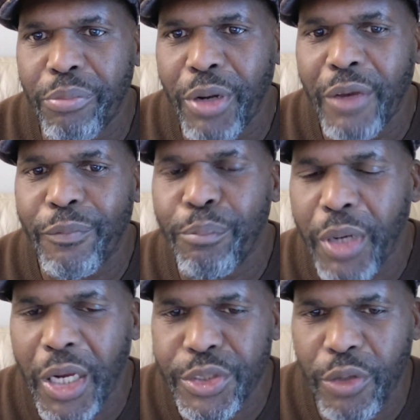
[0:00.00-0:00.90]

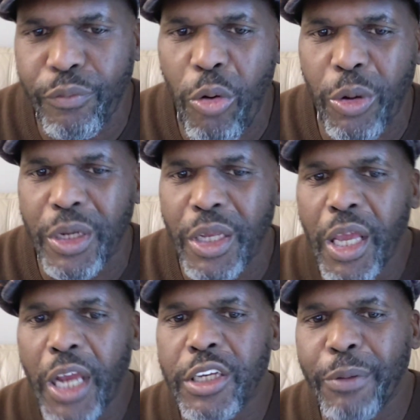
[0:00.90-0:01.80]
bring ourselves forward
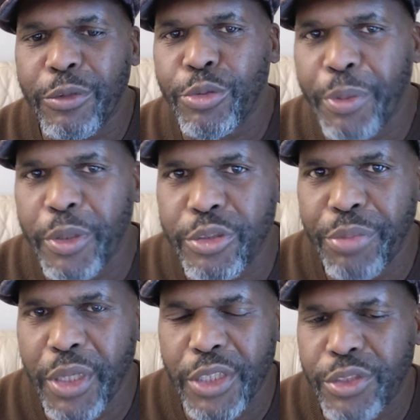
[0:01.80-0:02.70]
into the place we're supposed to
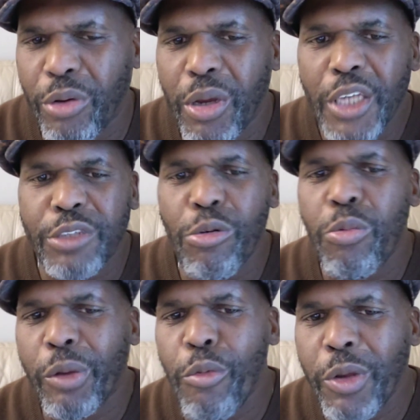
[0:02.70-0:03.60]
be. And so we
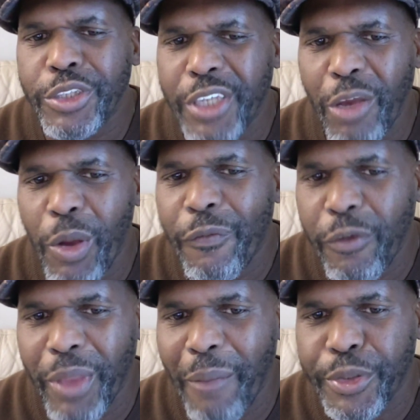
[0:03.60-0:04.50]
want to stay away
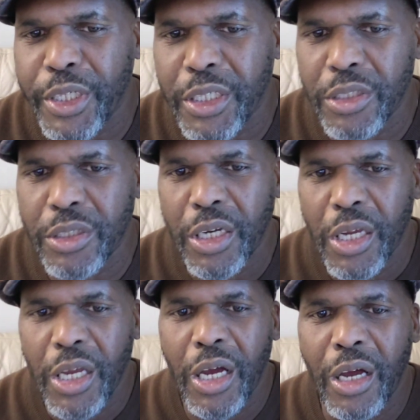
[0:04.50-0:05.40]
from that particular
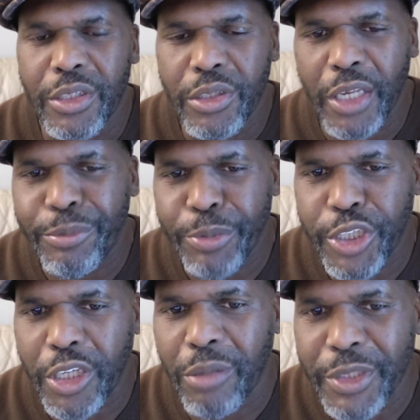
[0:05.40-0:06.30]

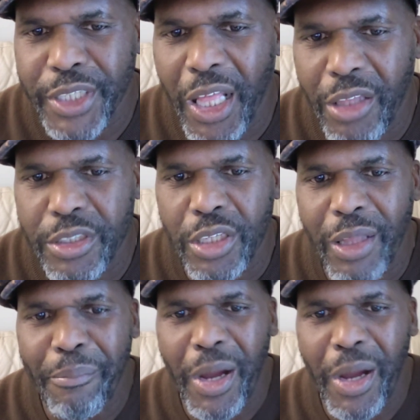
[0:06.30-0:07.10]
mentality, that